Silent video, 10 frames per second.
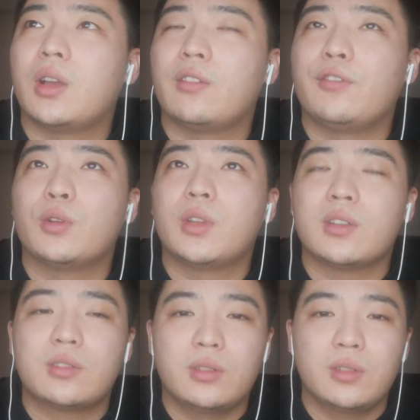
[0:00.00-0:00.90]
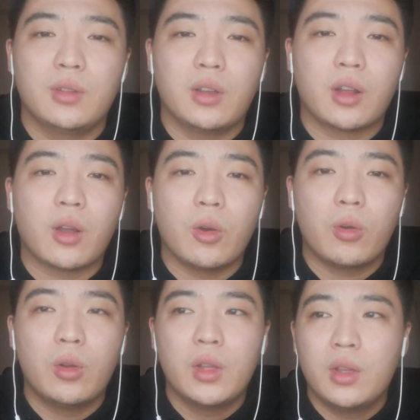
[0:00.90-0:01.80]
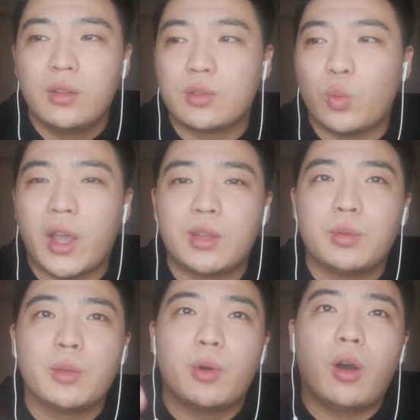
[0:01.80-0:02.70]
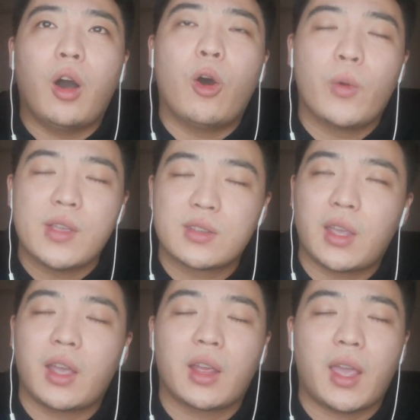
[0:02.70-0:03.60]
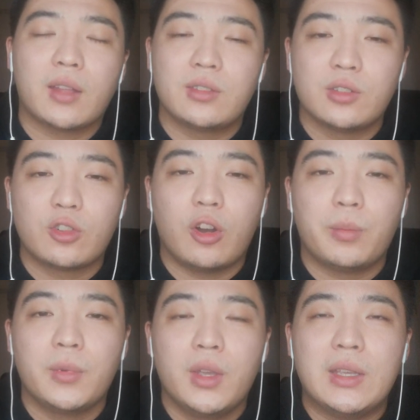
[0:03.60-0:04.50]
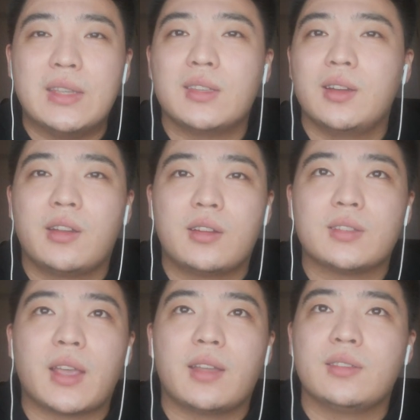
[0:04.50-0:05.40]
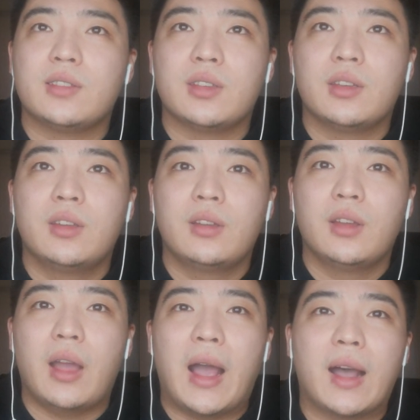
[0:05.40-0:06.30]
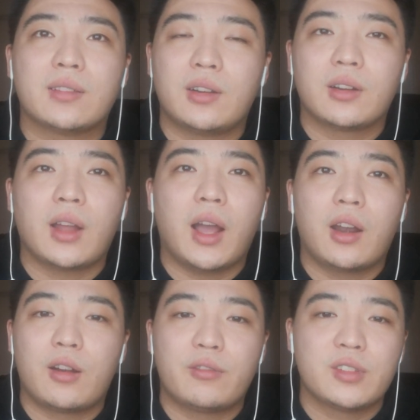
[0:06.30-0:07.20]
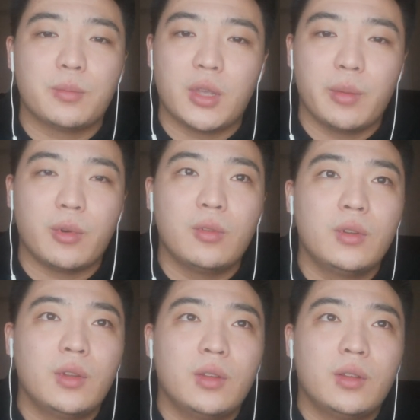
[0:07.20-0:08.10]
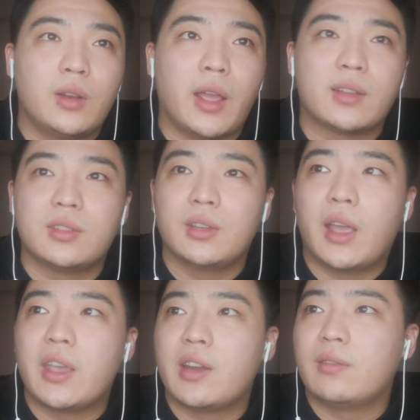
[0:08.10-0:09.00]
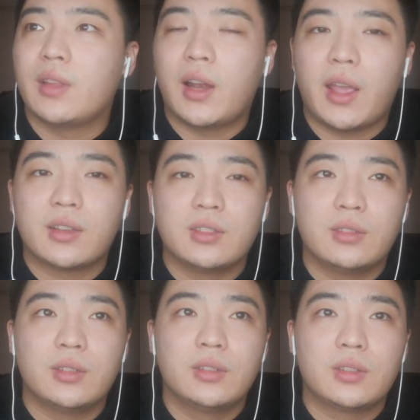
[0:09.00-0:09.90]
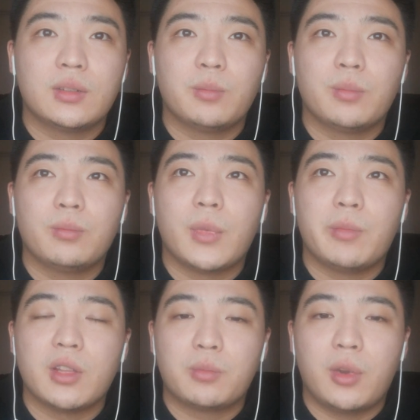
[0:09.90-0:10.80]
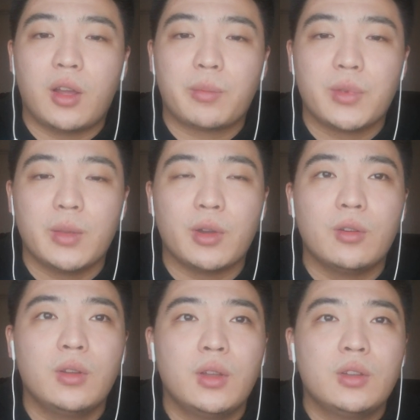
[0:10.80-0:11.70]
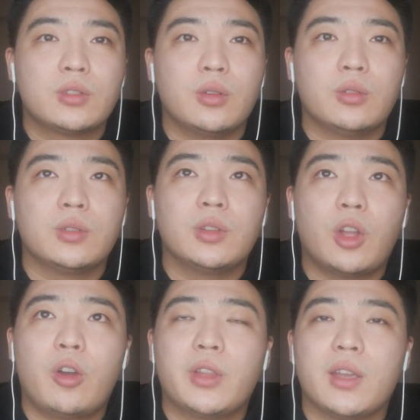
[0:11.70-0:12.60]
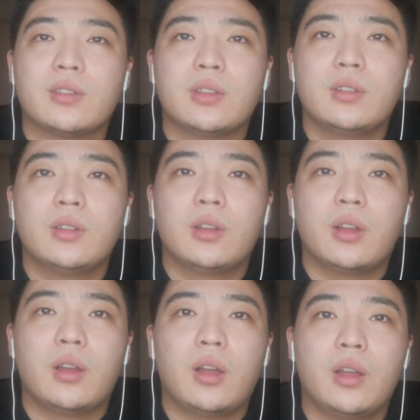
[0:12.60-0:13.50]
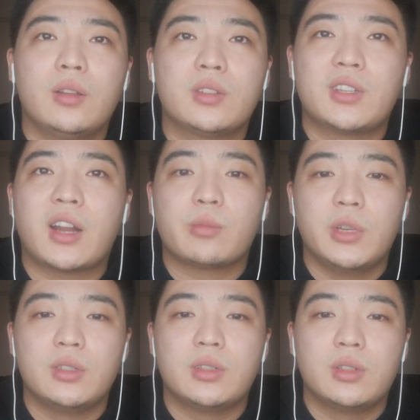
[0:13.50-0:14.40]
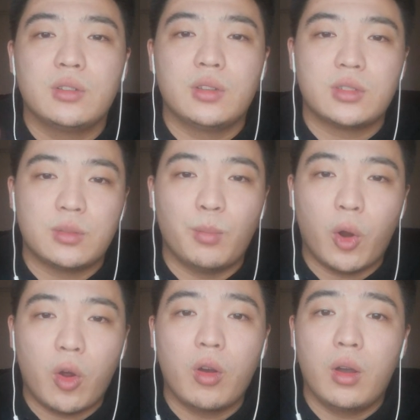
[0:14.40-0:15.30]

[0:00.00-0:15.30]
few days ago, the white people always can get the job easier than the other color of the people, like the Asian, like the maybe the black people. So nowadays, the judgment is more